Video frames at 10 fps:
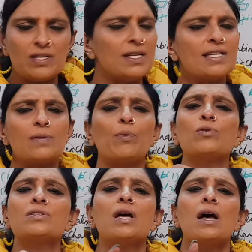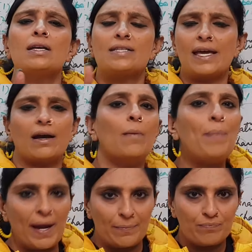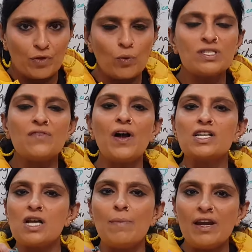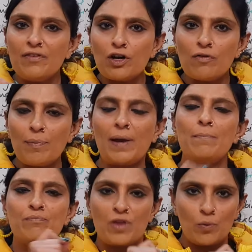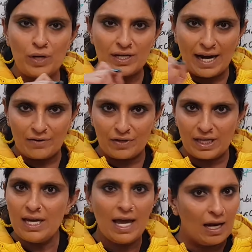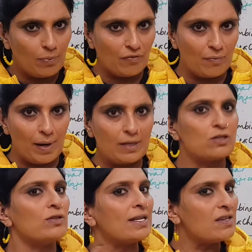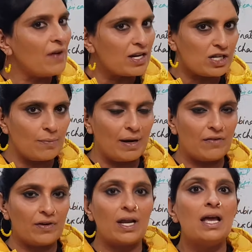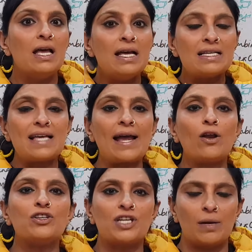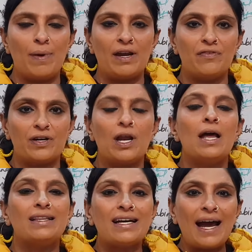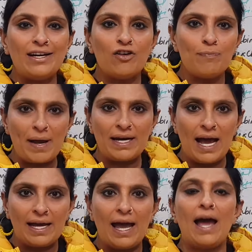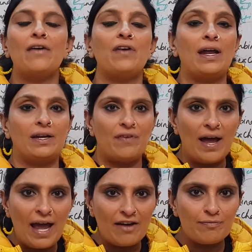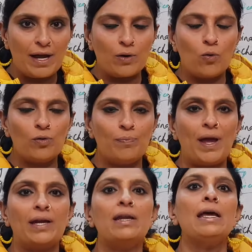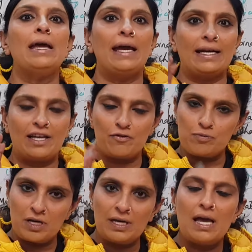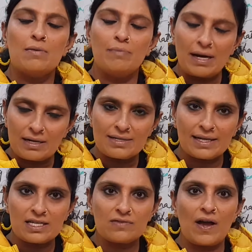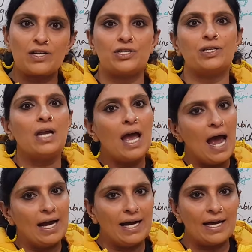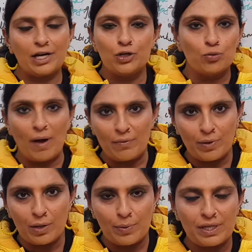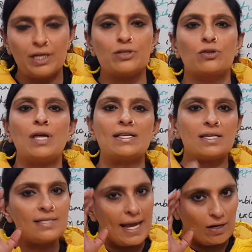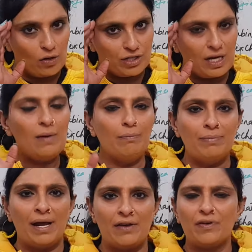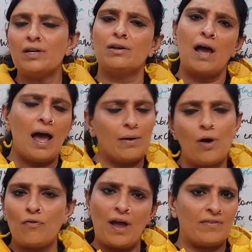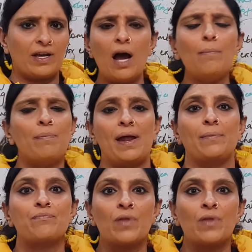Let's suppose take a pen. What's the functional benefit of a pen? We write with the help of a pen. So that's a functional benefit. Psychological benefit, the kind of pen I have, and if I have my own pen, it gives me mental satisfaction and I can do my work with it. So that's a psychological benefit of having a pen.